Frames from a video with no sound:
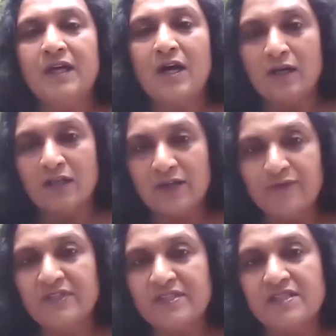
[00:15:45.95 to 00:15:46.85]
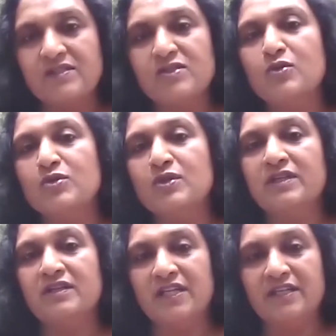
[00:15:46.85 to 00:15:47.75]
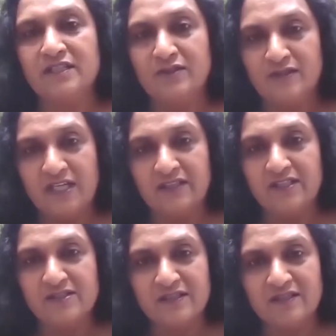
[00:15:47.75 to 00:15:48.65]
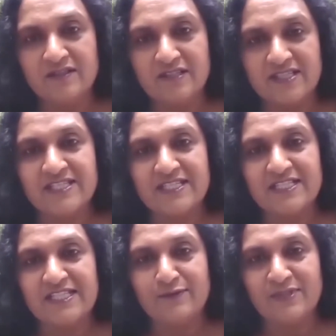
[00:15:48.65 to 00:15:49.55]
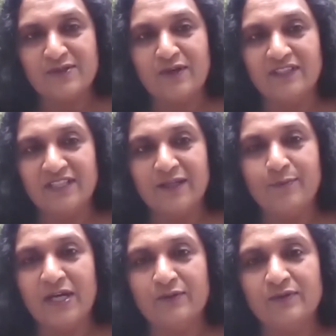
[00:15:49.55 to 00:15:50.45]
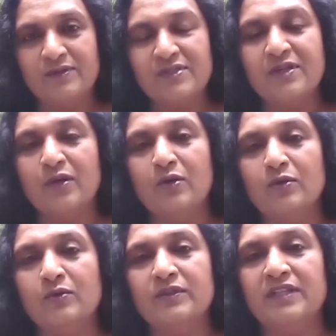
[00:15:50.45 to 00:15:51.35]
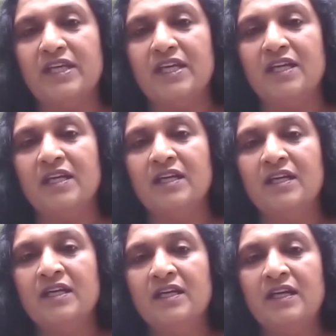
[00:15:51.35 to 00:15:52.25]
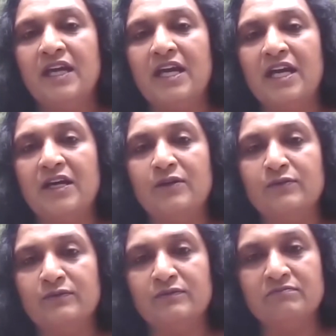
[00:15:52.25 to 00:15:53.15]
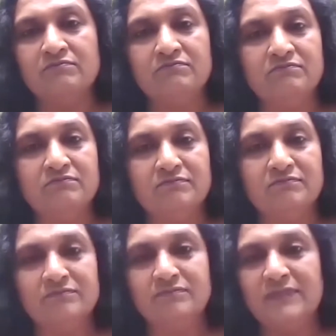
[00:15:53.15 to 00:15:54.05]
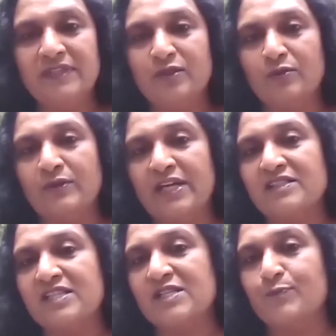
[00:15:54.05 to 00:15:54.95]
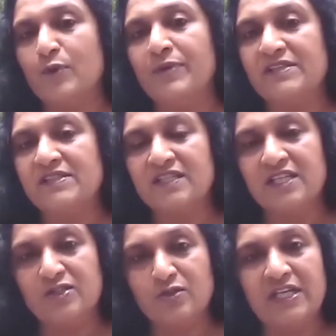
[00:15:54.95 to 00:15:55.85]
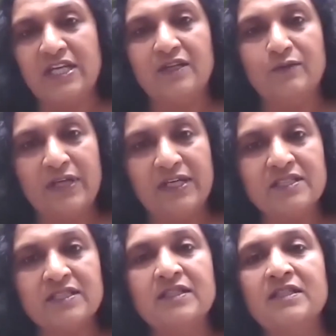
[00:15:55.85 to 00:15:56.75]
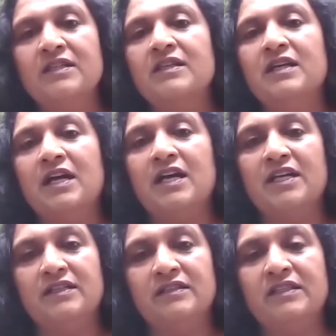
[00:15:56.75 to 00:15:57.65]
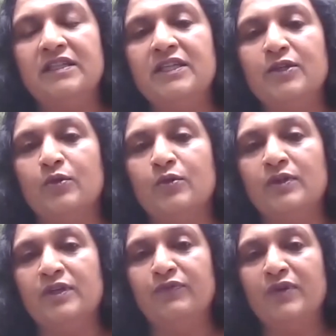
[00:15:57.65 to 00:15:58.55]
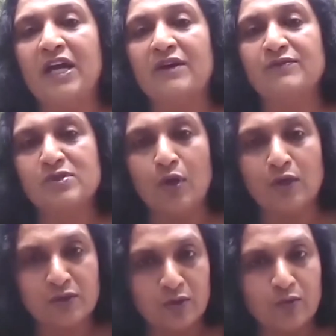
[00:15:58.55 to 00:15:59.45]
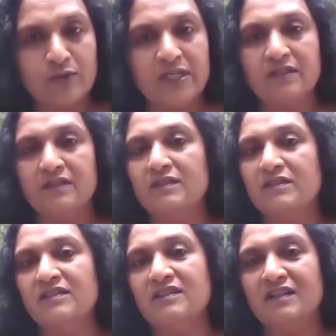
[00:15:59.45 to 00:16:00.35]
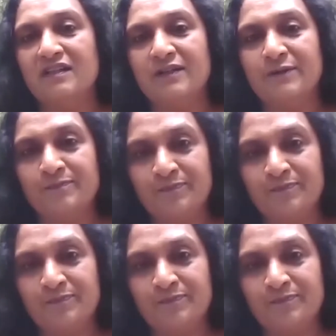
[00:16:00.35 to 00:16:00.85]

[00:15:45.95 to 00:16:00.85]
all of this is usually related to that insulin resistance I was talking about. Yeah. So yeah. They have mm, you know excess propensity to gain weight you know if you have salt loading um,